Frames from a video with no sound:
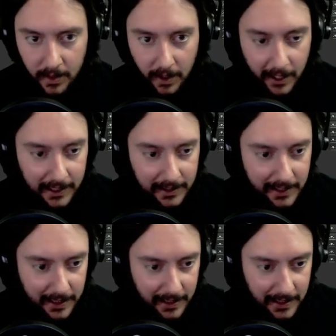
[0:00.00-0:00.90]
All right, let's take
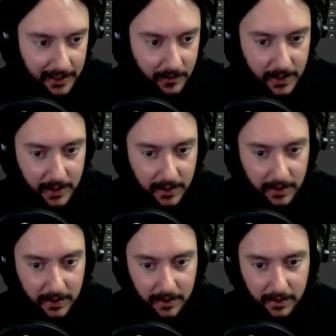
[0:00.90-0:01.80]
a look at this one.
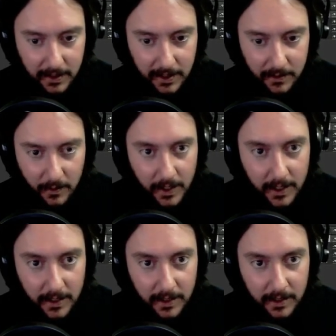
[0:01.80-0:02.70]
This
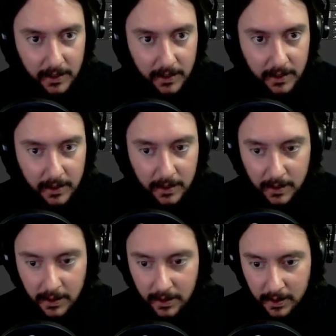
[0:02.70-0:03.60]
one
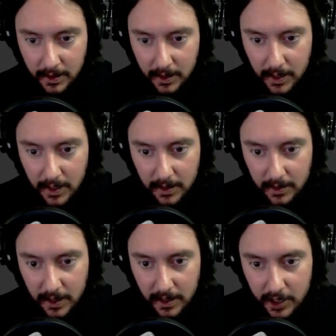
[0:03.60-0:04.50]
is
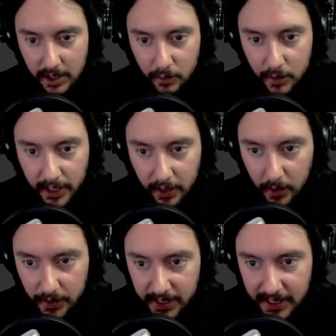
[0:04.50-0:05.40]
just a really cool
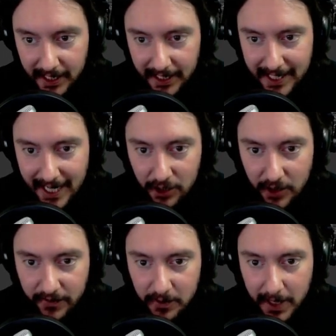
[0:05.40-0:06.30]
scene, like a tank
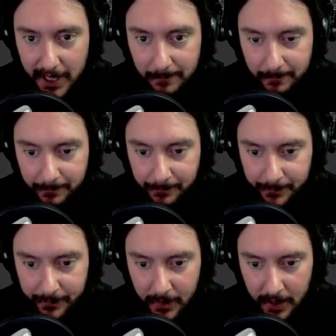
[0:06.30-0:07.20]
drives by.
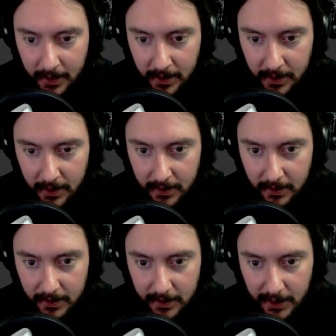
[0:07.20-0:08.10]

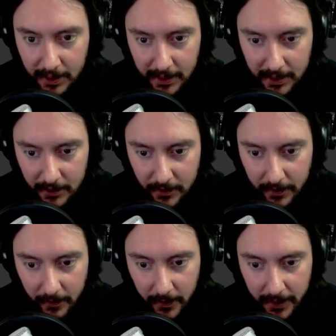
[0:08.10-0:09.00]
Let's take a look at this
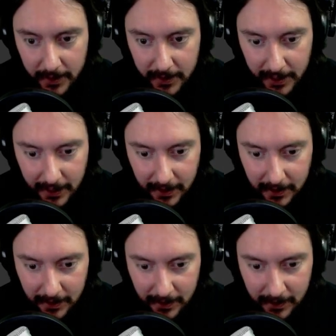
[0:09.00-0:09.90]
one. Wait. It's like,
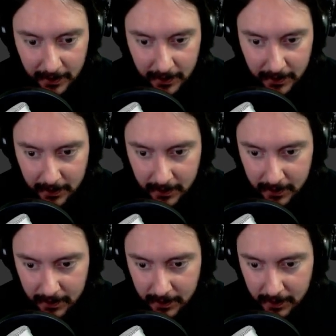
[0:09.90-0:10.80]

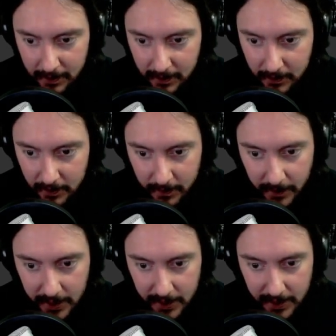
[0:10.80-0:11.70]
this one's
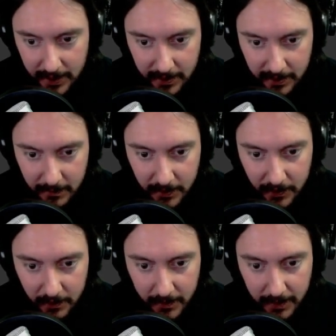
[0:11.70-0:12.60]
pretty intense. Let me
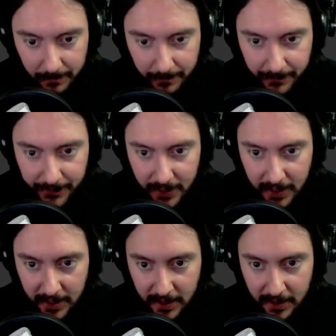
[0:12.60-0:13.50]
zoom in.
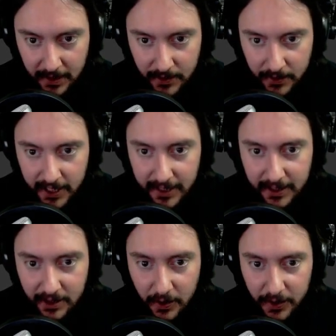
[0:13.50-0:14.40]
So it's got this
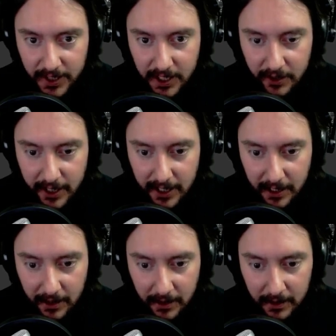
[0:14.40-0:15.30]
cool scene right here